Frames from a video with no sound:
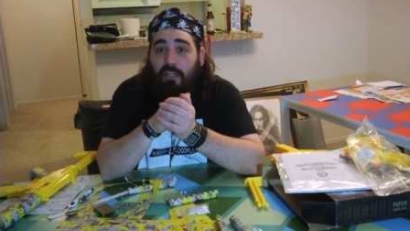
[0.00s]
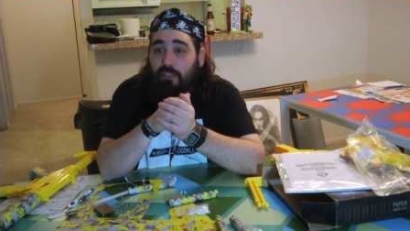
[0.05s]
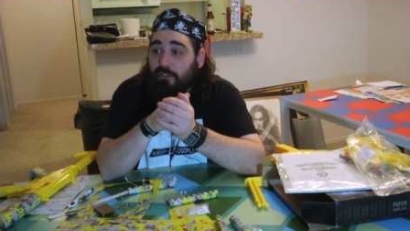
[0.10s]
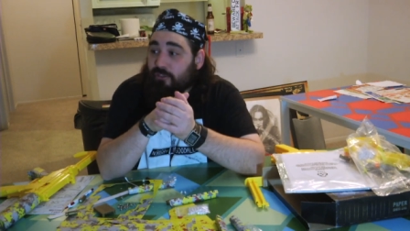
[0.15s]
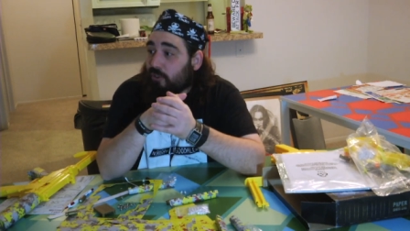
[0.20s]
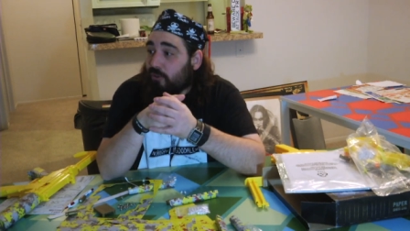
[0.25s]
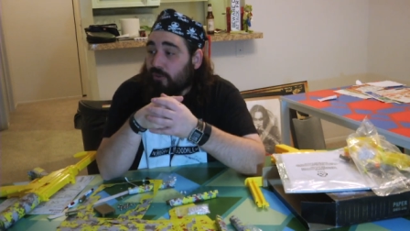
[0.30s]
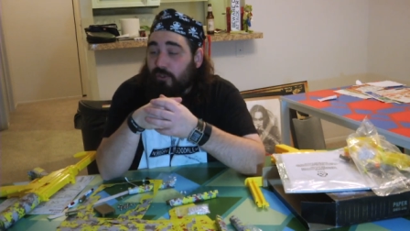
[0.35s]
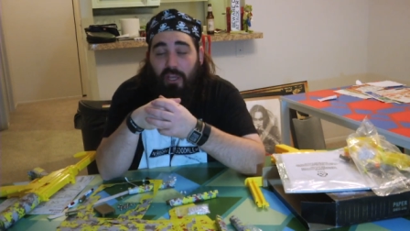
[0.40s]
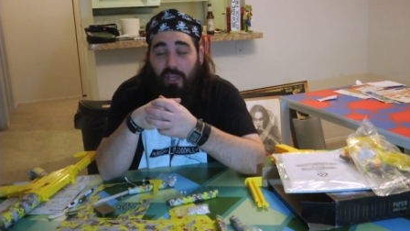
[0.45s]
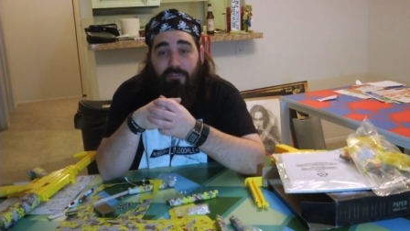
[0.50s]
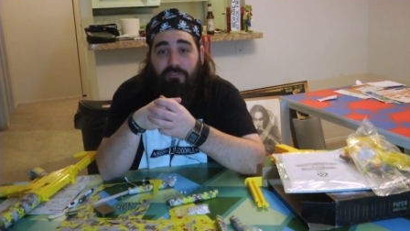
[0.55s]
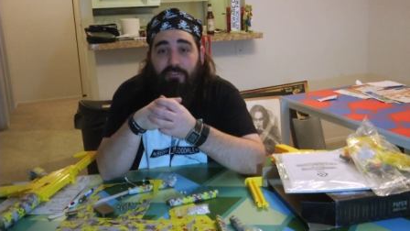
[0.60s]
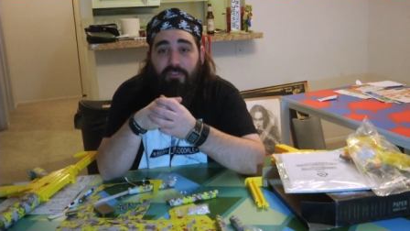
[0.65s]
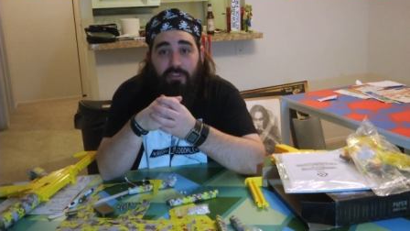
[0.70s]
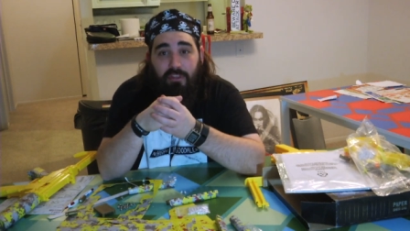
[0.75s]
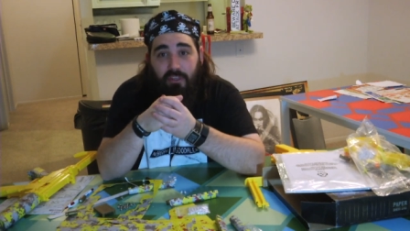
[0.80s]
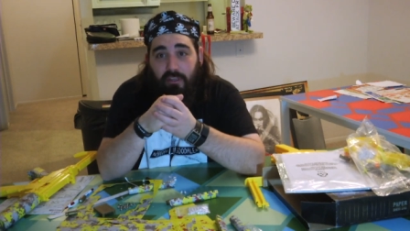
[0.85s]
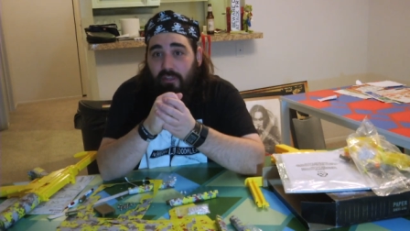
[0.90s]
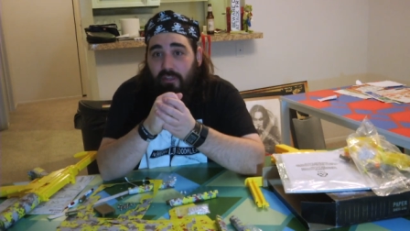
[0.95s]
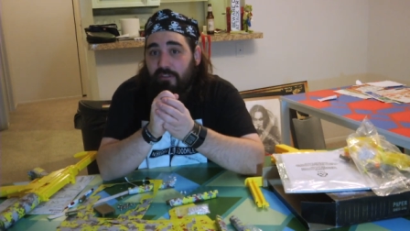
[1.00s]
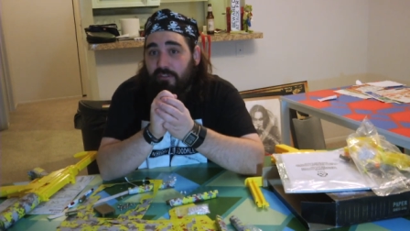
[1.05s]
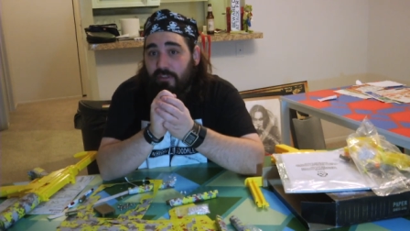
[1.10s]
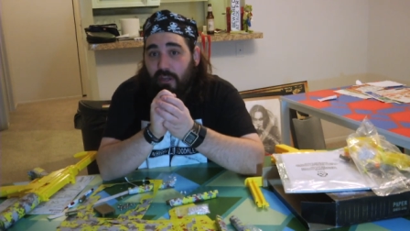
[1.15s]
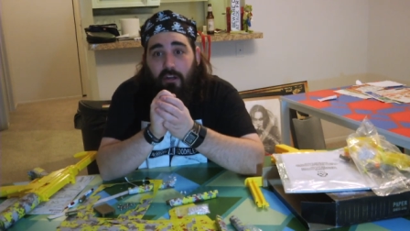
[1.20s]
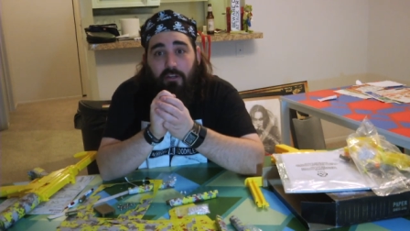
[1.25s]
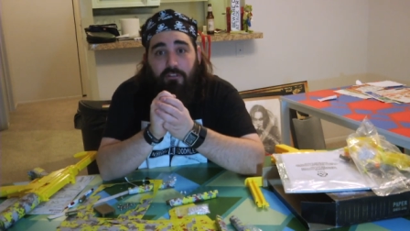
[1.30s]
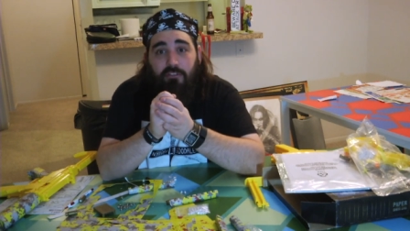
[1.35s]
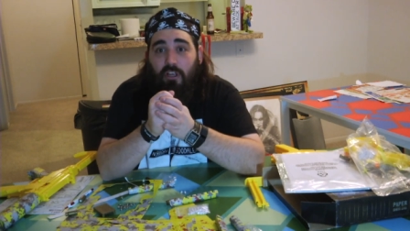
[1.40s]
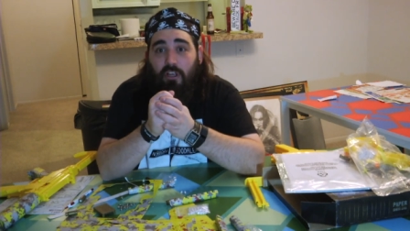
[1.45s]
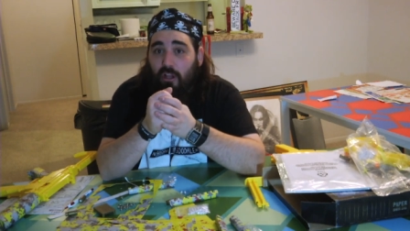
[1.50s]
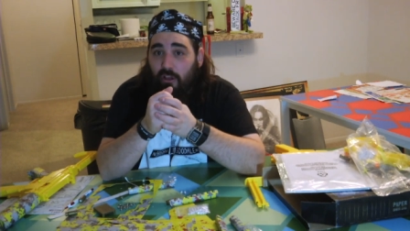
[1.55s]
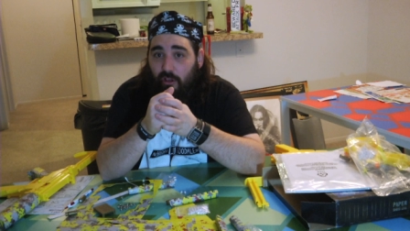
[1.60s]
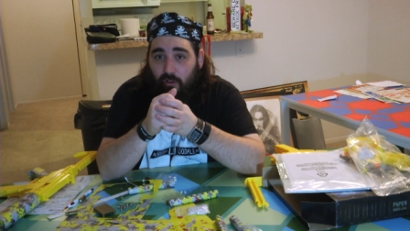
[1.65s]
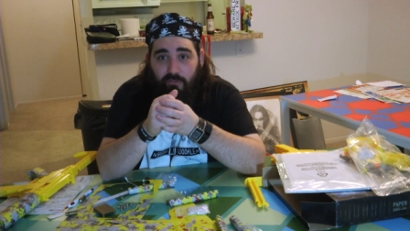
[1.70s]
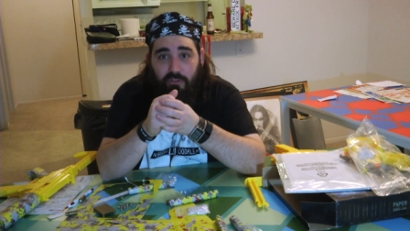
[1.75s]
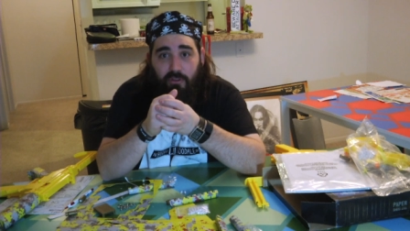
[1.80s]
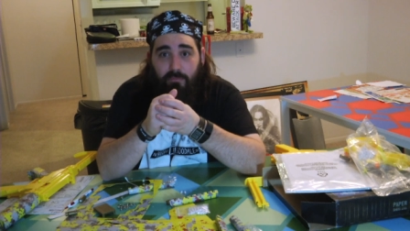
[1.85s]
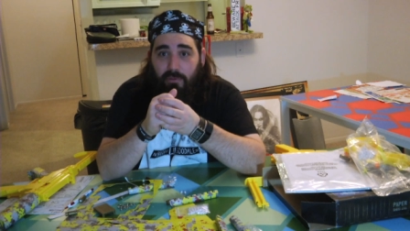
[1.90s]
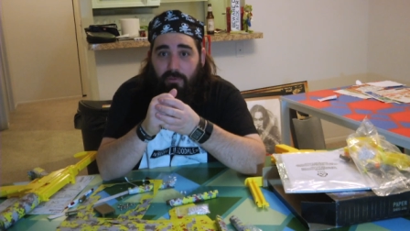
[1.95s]
So you have the darts all
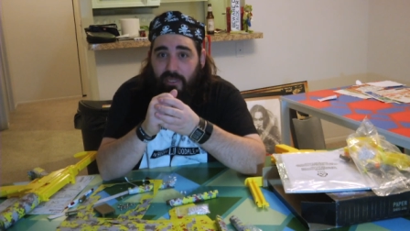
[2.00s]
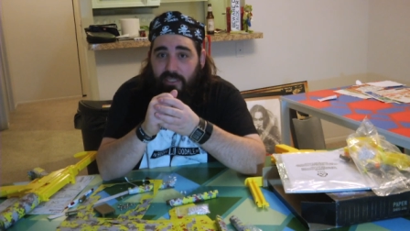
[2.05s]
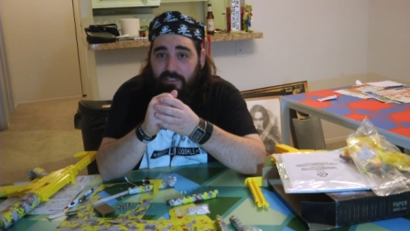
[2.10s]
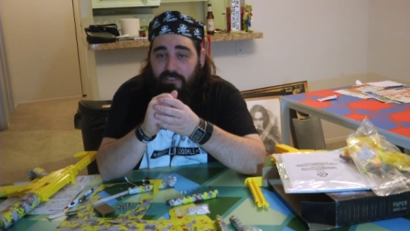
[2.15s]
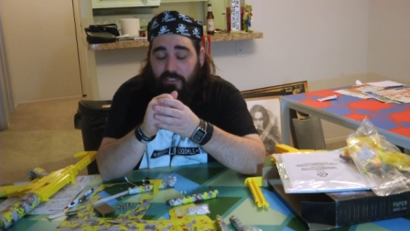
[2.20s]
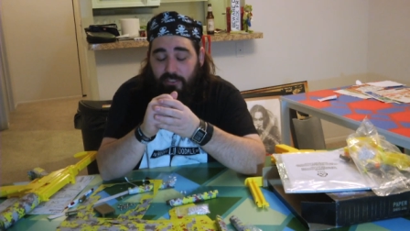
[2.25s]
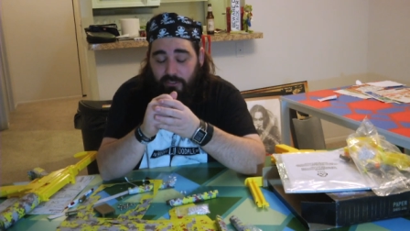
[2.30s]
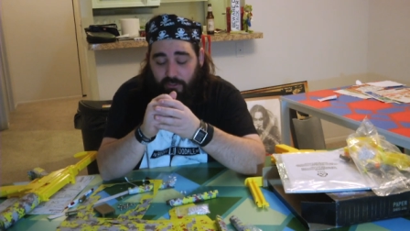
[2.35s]
over the place,